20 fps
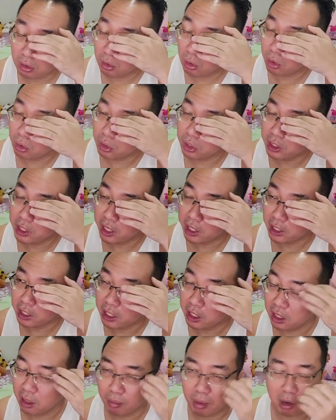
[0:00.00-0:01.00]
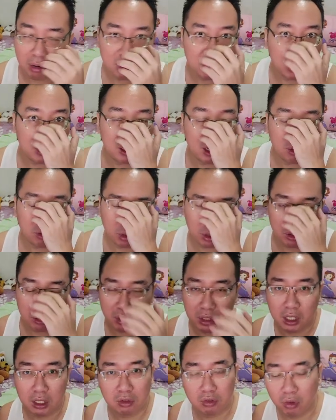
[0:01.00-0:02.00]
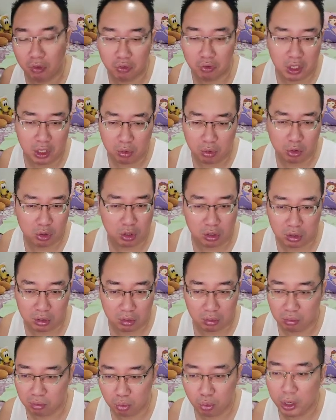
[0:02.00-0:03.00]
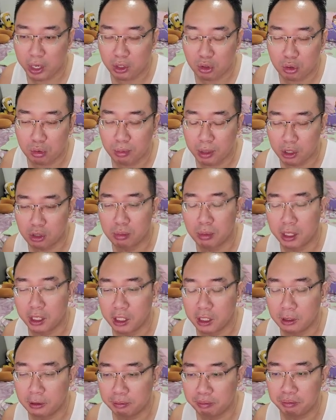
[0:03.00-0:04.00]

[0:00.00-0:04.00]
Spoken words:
only getting it about 600 to 650, which is way too much money.